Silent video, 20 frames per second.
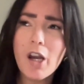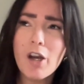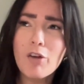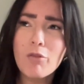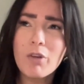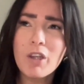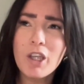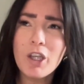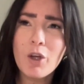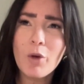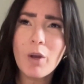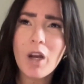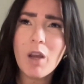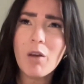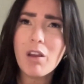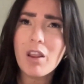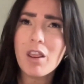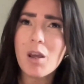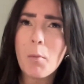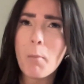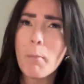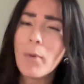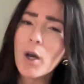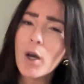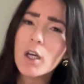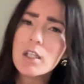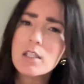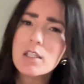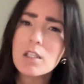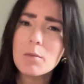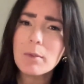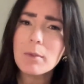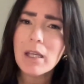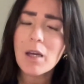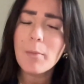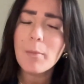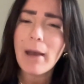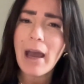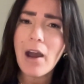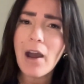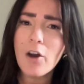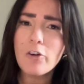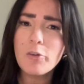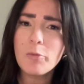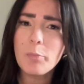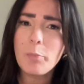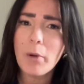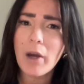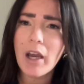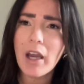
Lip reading: I don't really know what I want the book to be about,